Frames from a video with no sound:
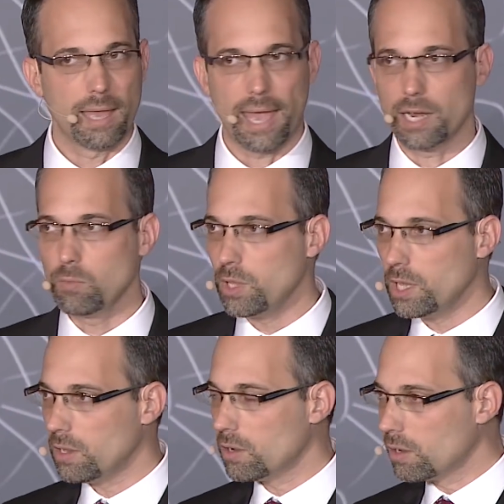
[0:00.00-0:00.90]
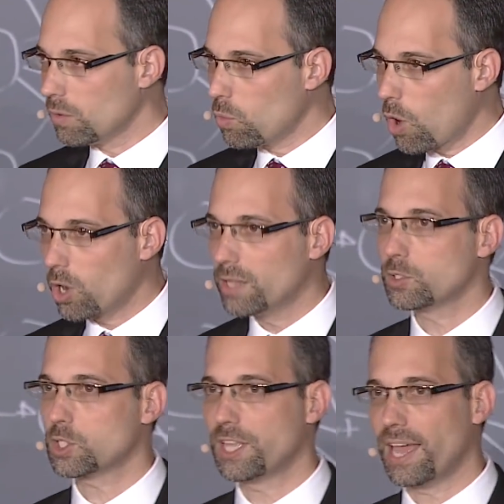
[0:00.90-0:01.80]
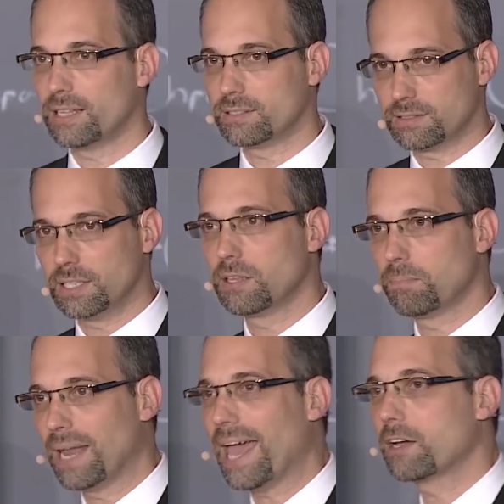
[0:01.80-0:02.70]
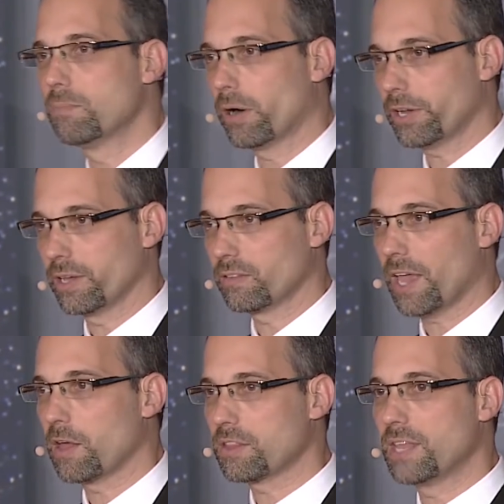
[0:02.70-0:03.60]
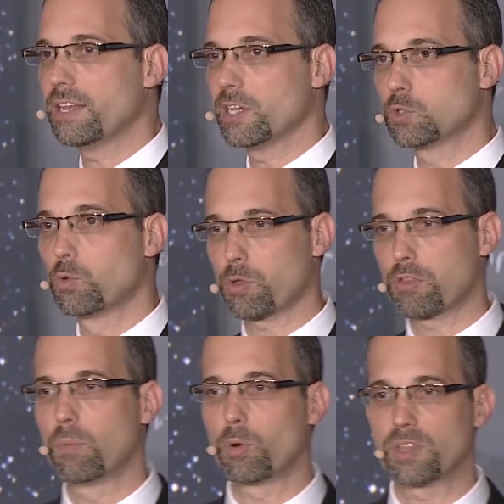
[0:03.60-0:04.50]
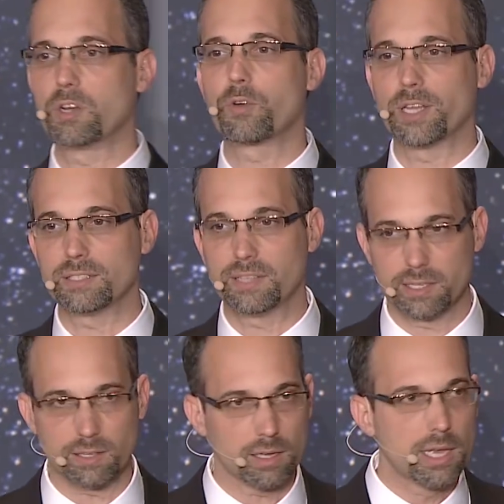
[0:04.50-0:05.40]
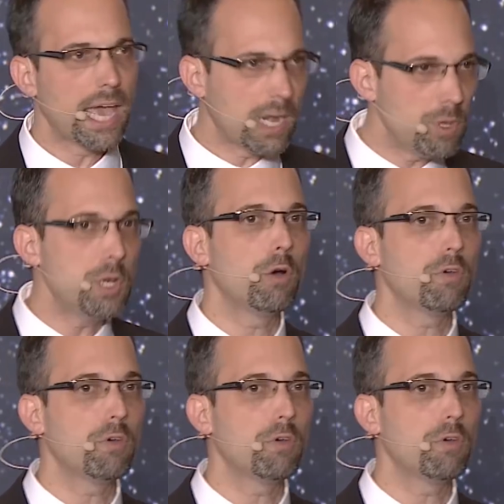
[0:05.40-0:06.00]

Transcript: And we all understand that in the black market, health data is worth more than credit data. And we know